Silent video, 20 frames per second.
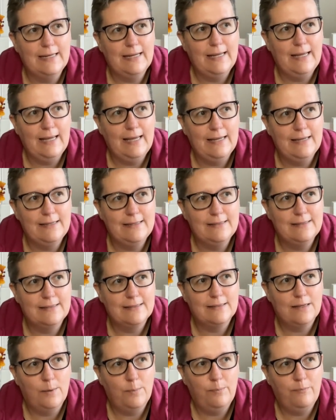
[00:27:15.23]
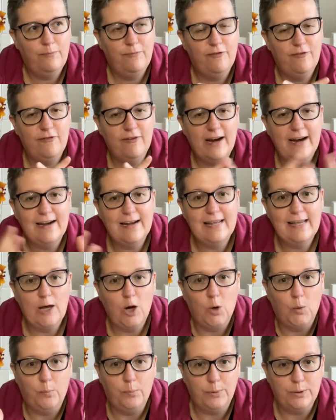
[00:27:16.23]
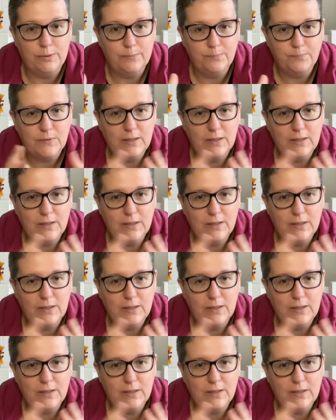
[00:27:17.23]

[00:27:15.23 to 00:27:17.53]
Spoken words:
is fairly open.